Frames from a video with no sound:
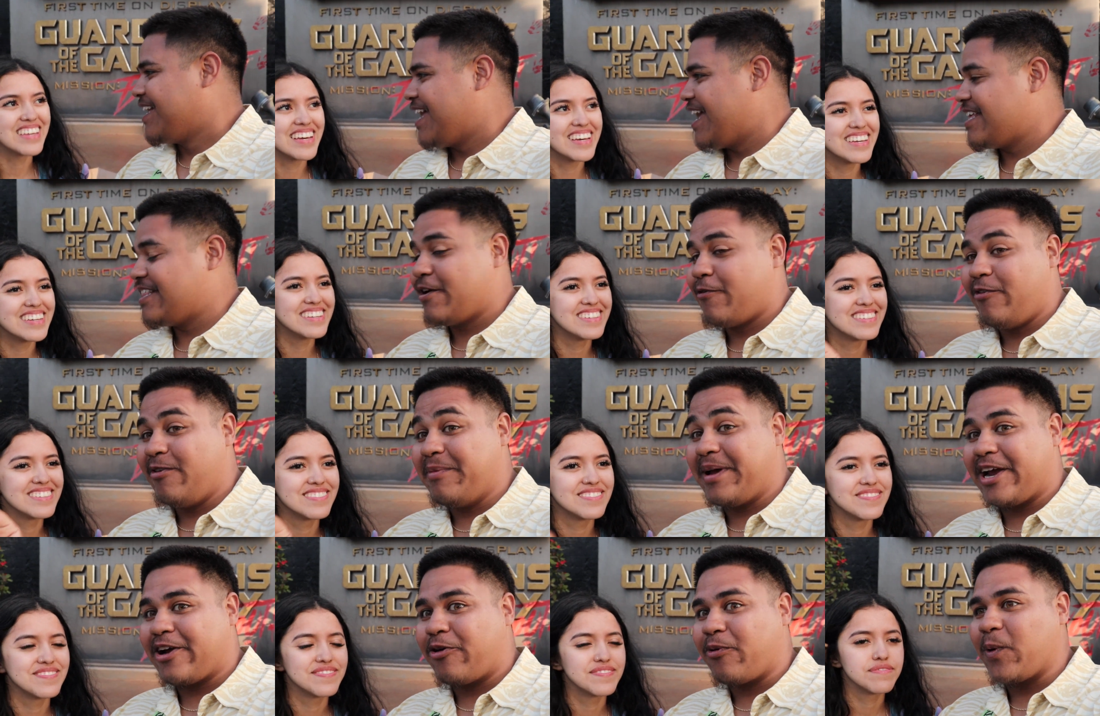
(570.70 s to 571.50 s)
Speaker 1: it. And then we
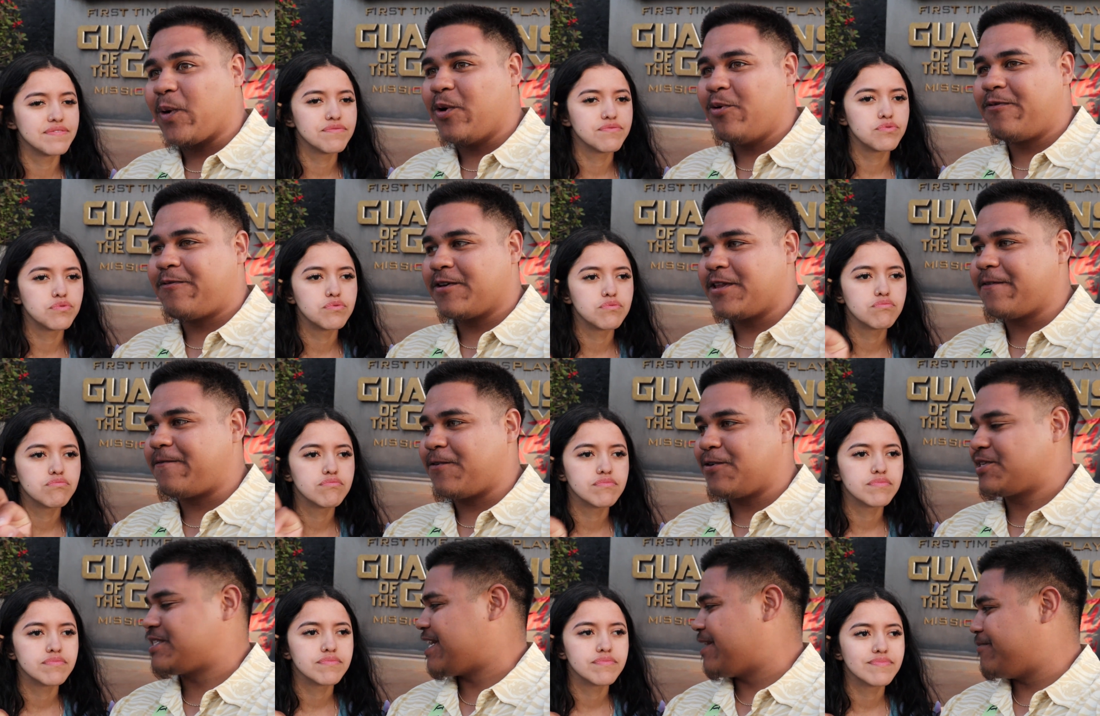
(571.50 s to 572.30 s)
met Groot for the
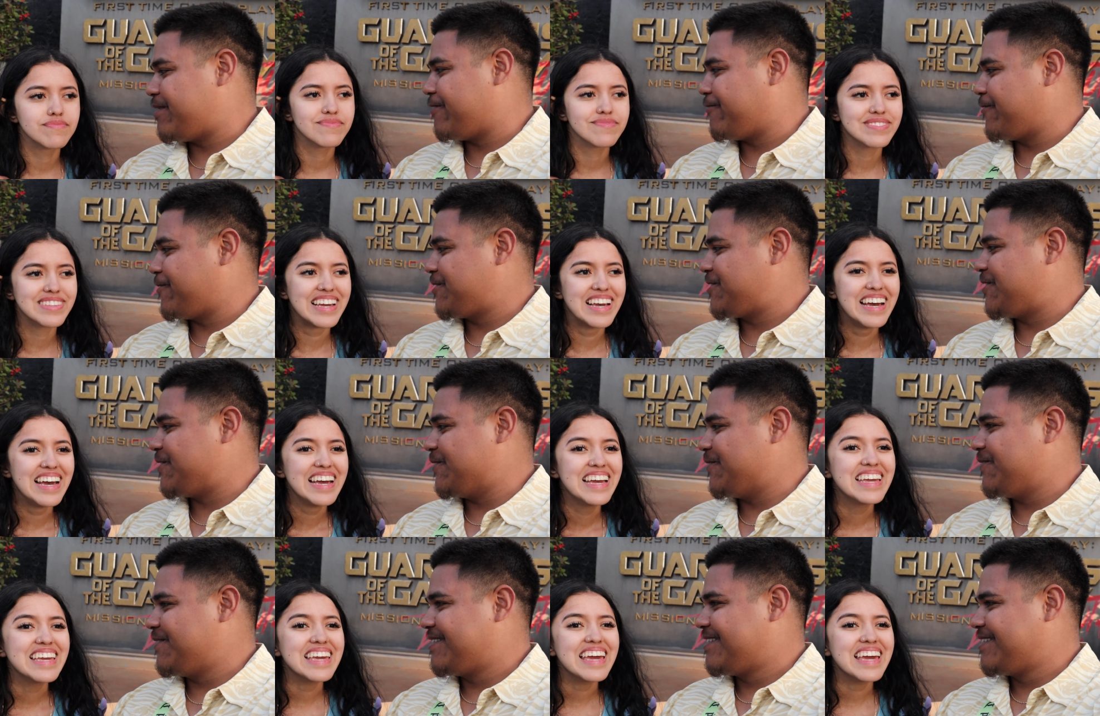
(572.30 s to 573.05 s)
first time ever too.